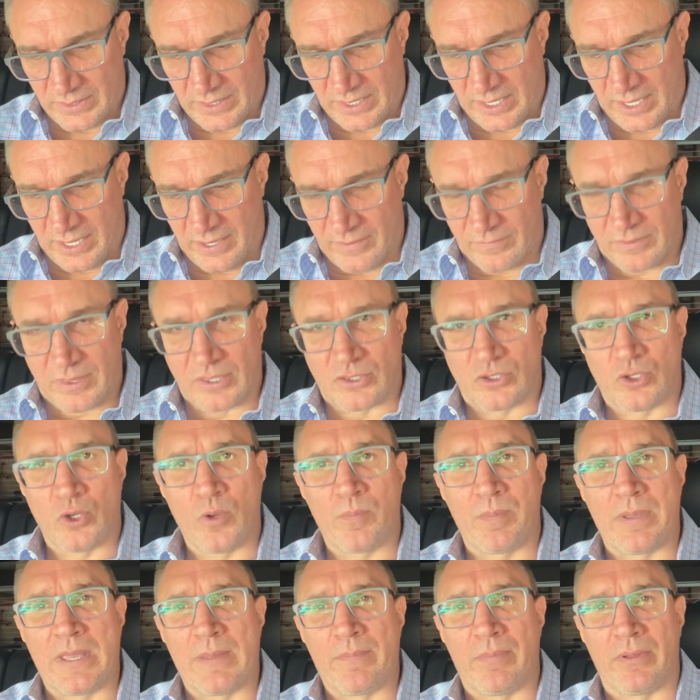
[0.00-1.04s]
And if the two
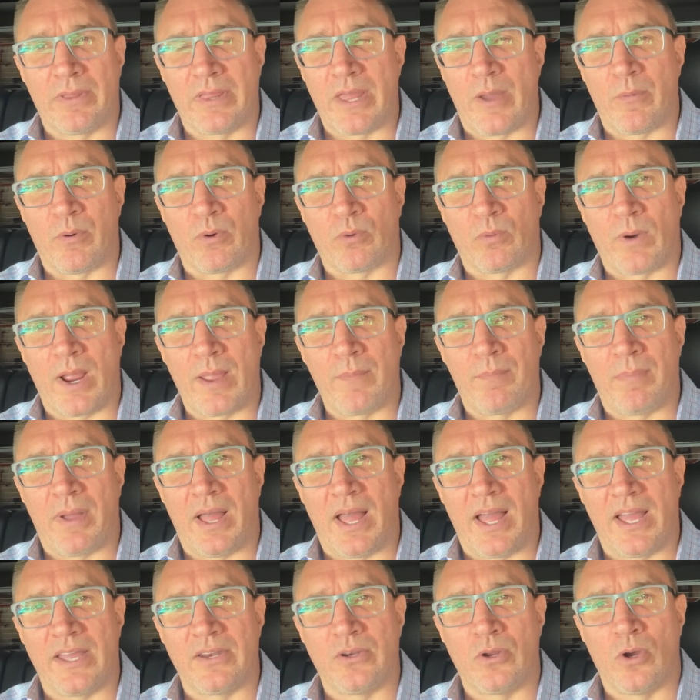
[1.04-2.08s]
people that were right
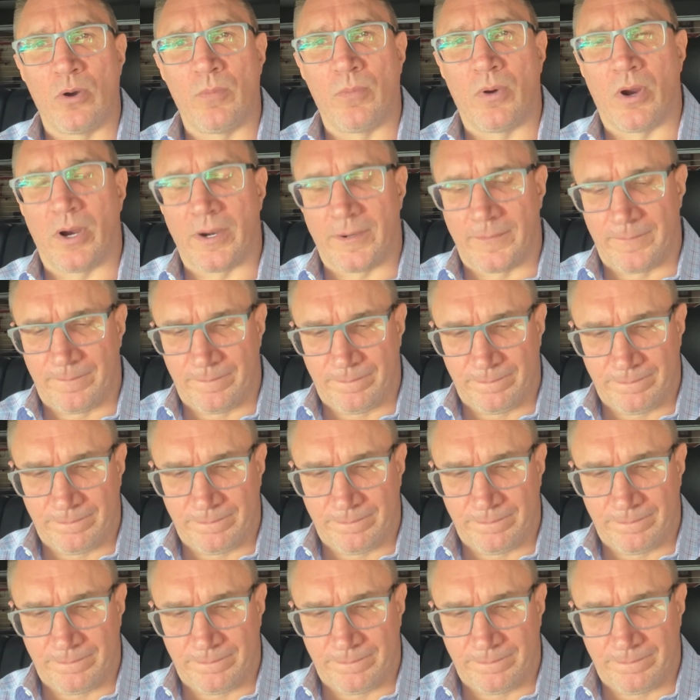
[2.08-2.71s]
behind Omar